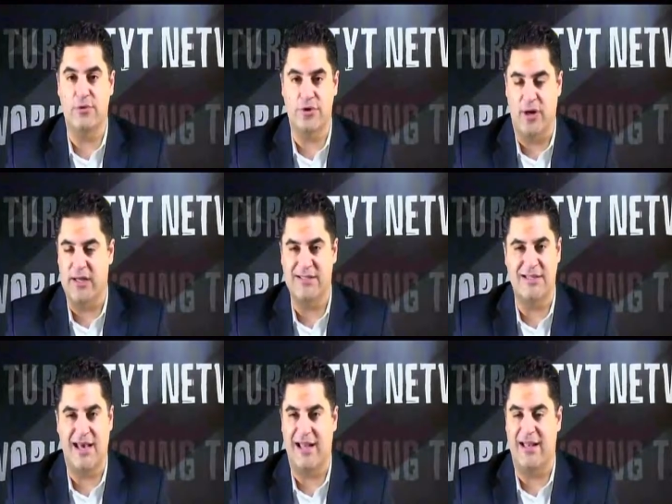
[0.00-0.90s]

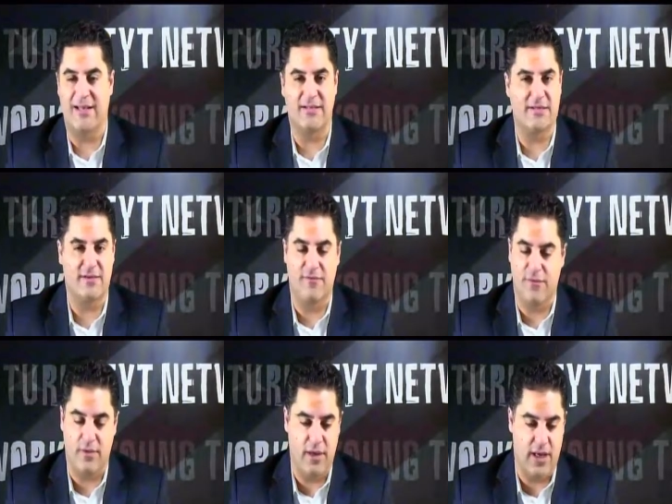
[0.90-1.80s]
drugs at the
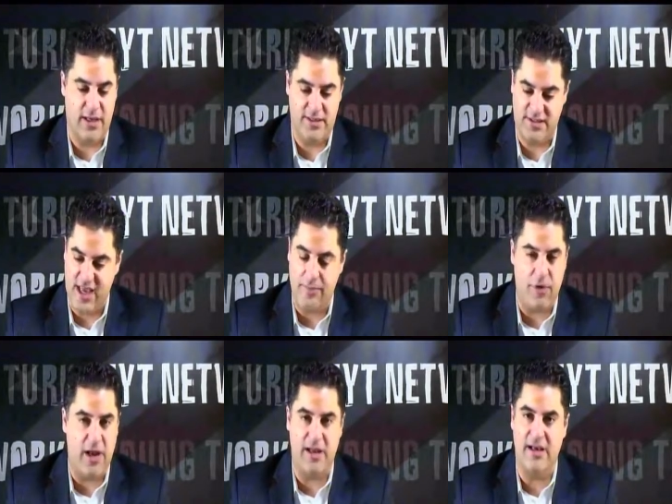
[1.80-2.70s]
uh, same
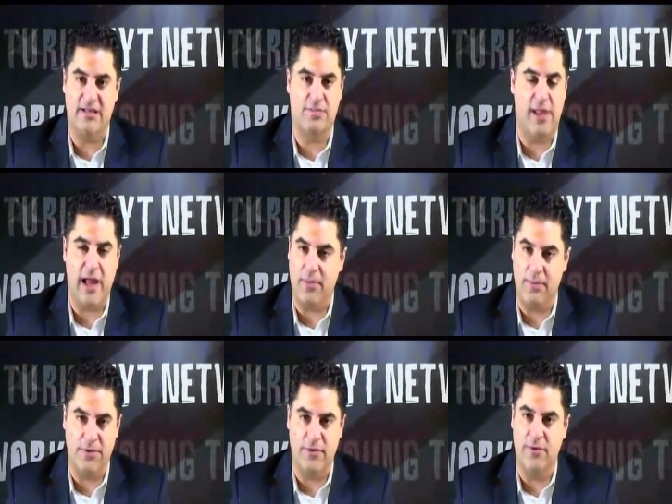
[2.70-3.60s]
rate as black
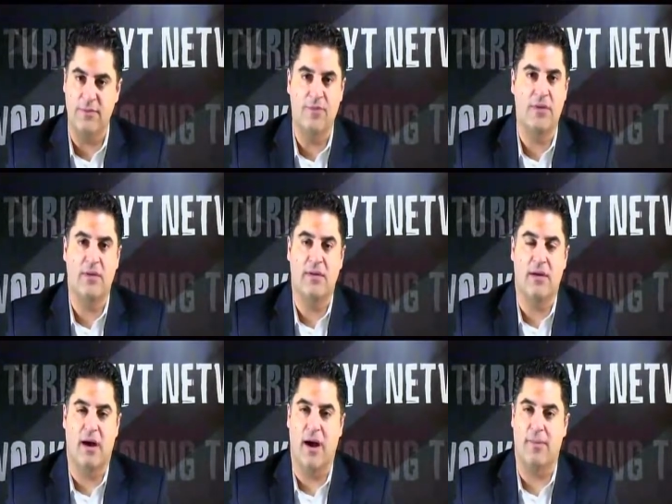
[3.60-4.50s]
people do,
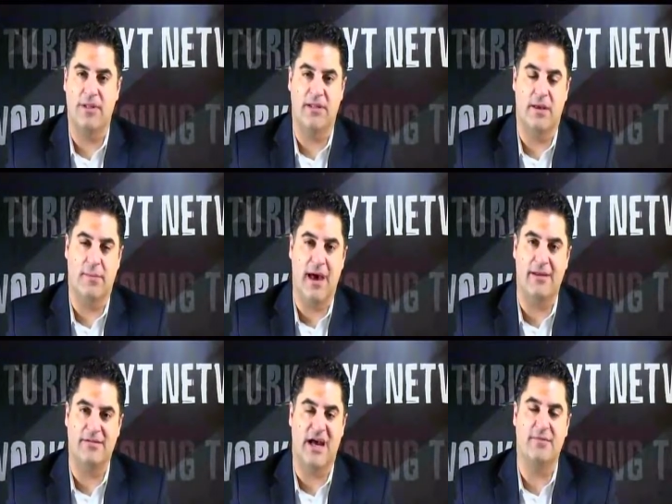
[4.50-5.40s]
uh, but the
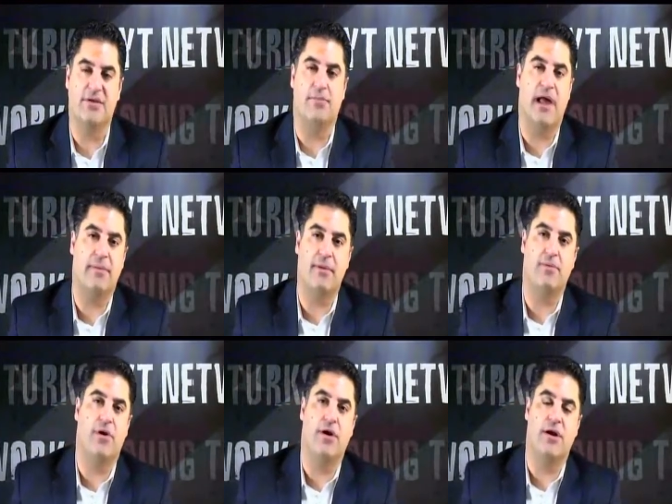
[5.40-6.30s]
amount of times that black
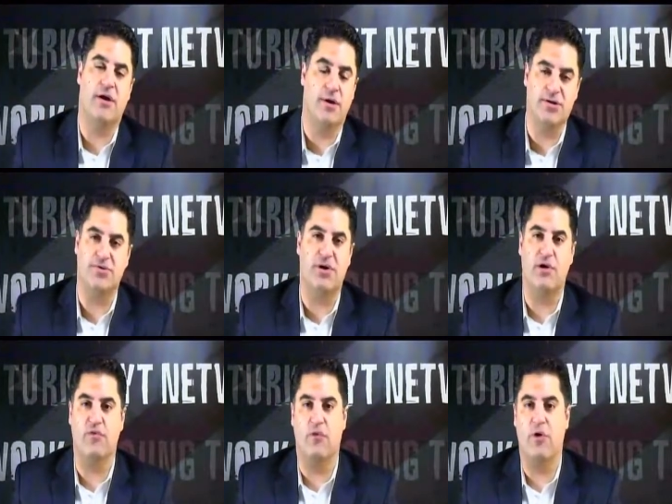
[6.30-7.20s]
people are
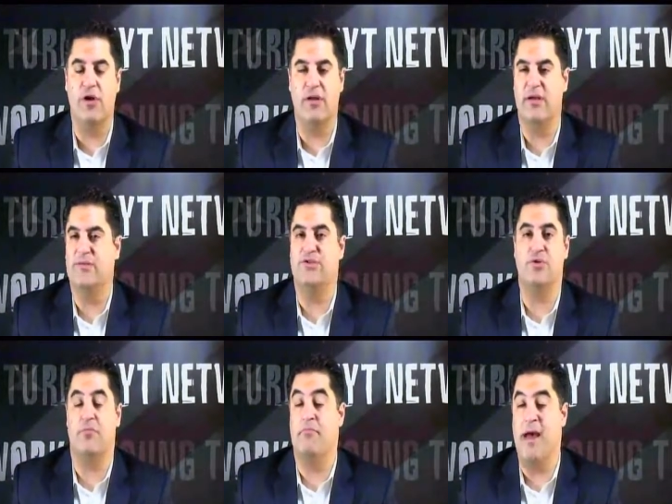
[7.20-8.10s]
incarcerated for it is
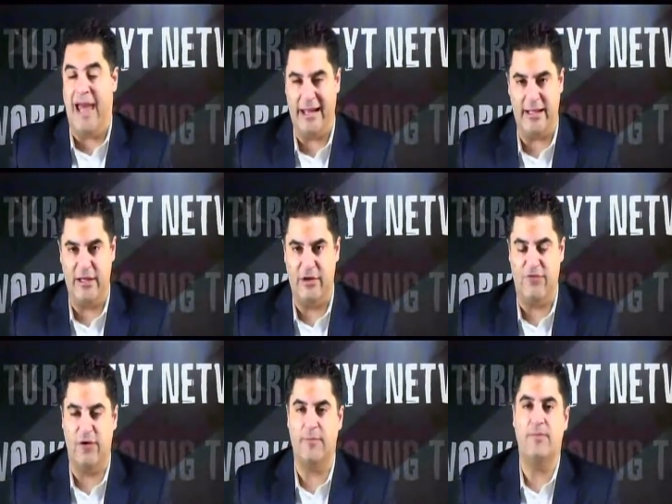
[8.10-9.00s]
dramatically
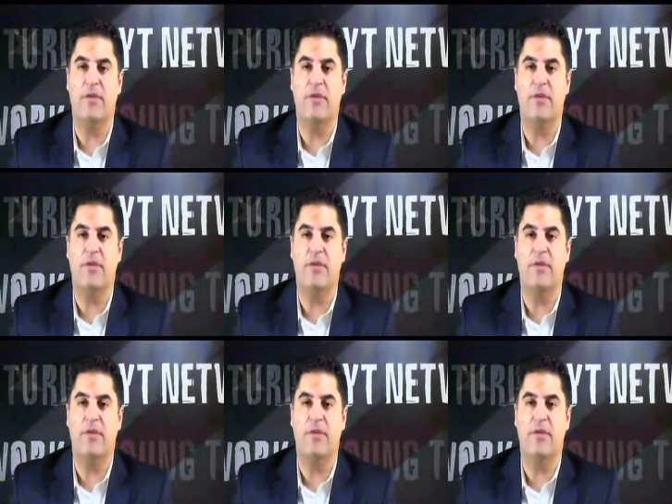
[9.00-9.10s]
different.